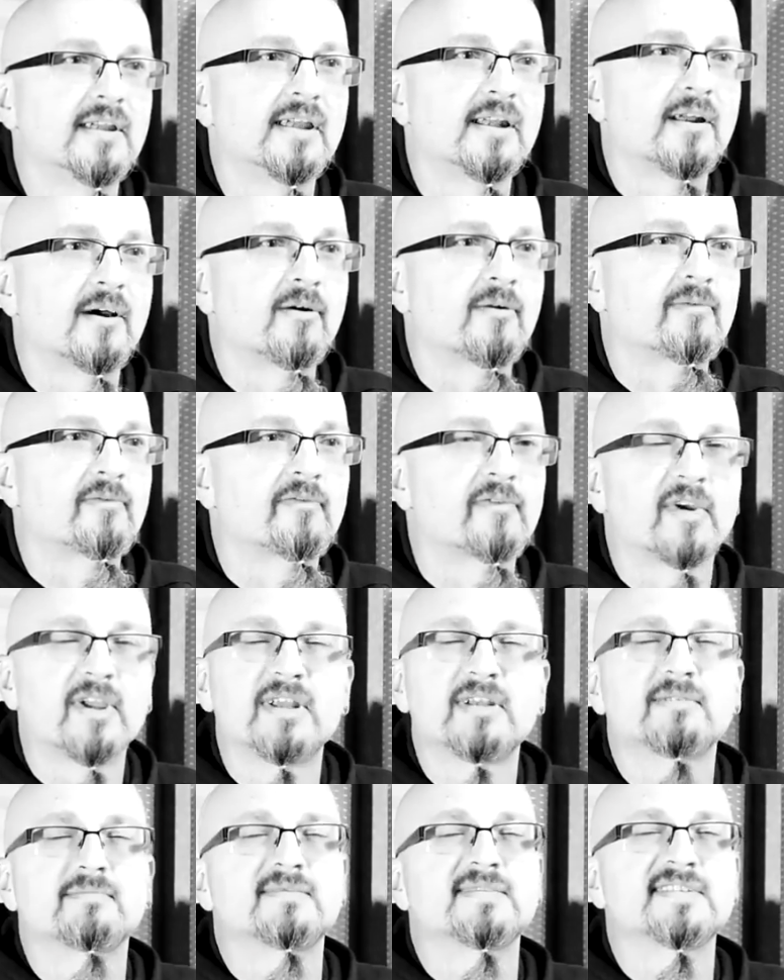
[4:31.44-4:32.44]
You know,
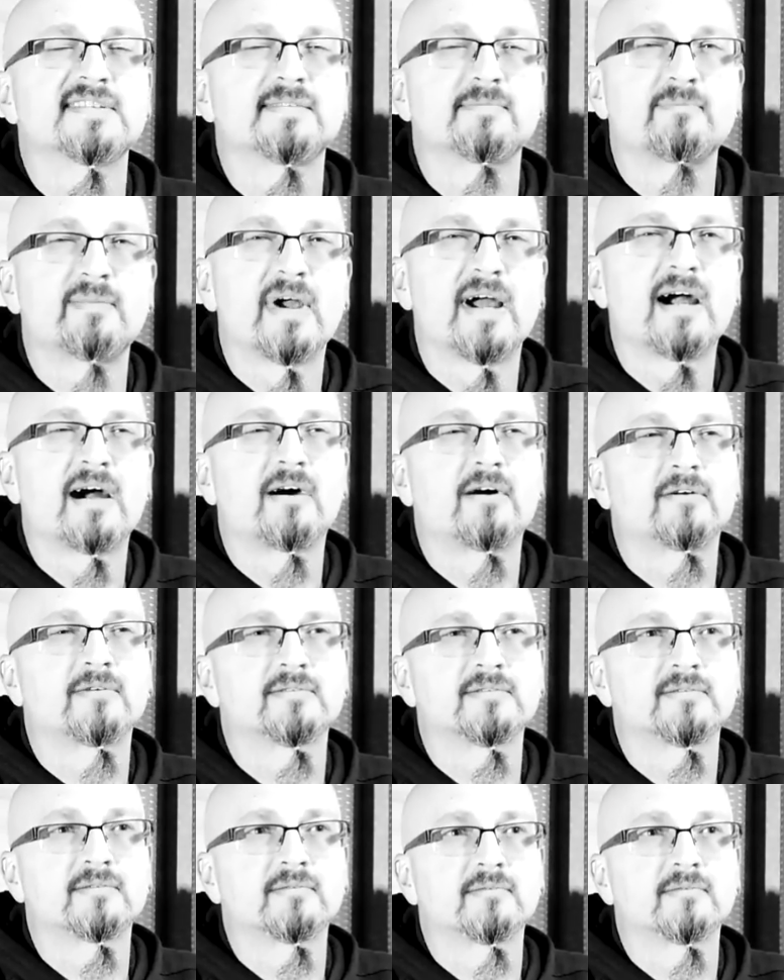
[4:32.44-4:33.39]
freedom is about